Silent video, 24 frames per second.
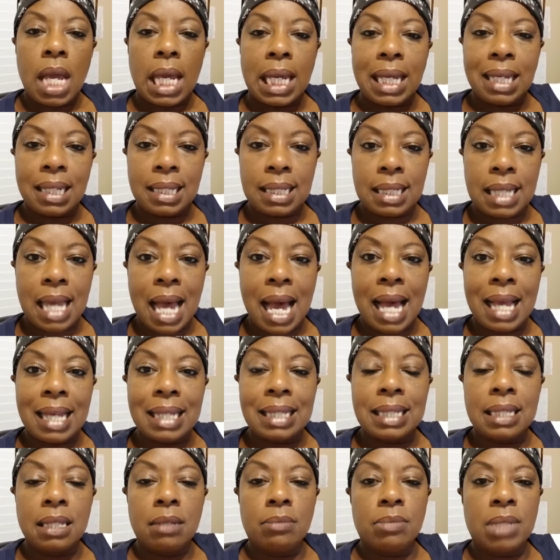It
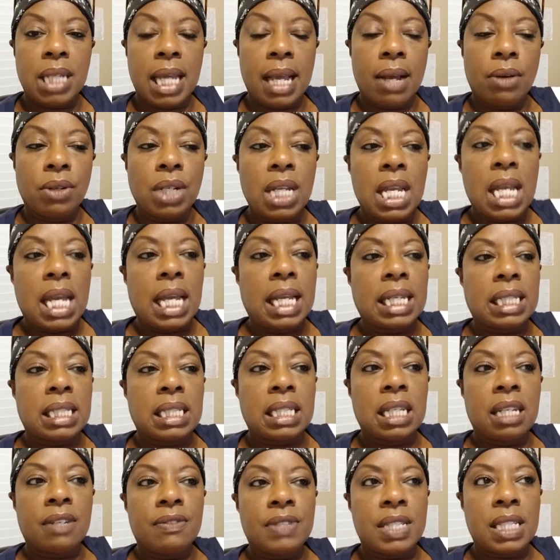ties them down.
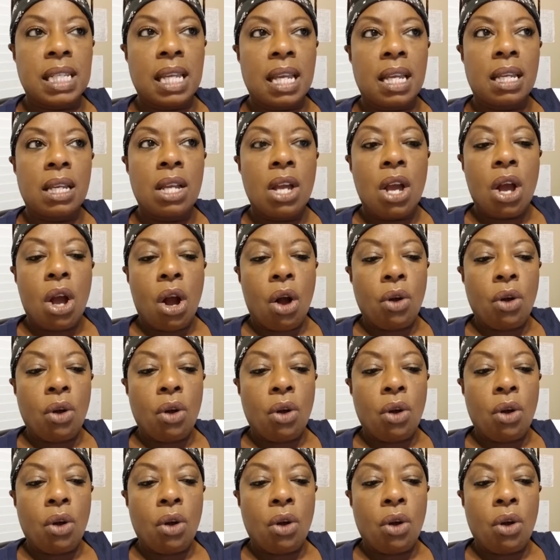Instead of saying,